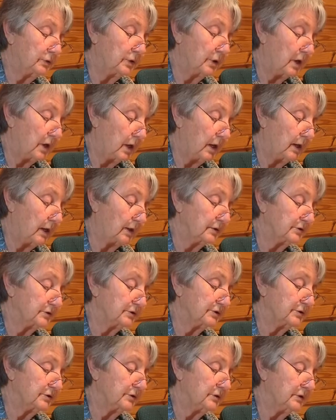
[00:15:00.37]
or
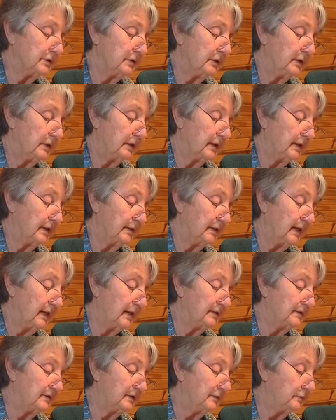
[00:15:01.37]
harsh,
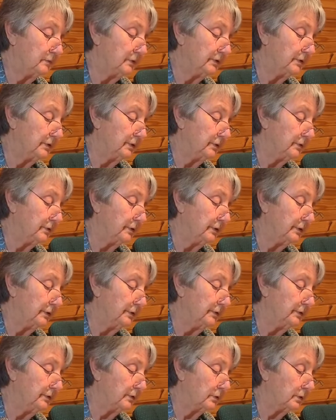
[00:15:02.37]
connected with
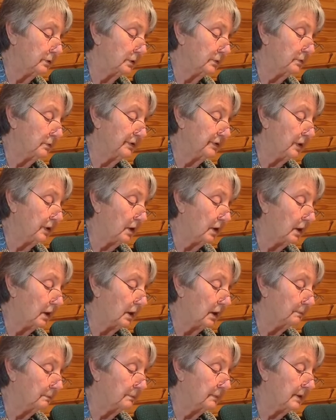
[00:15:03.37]
good or with
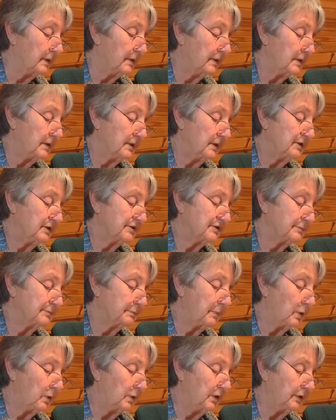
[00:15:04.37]
harm,
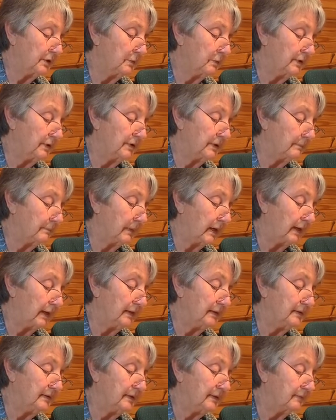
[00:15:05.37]
spoken with a
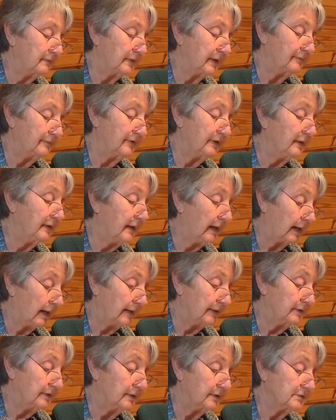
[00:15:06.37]
mind of loving
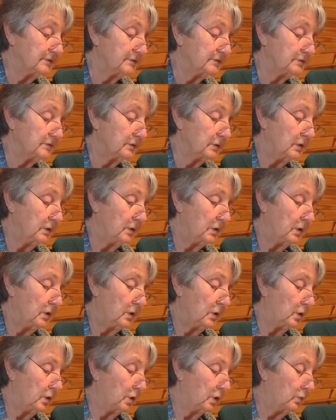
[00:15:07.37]
kindness
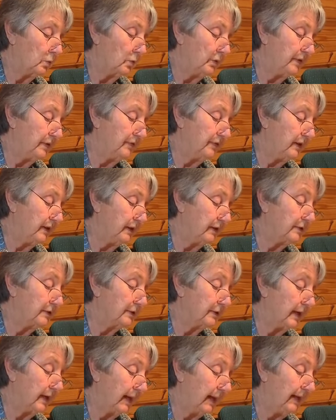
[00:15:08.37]
or with
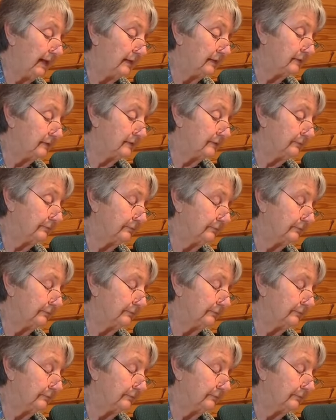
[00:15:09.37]
inner hate.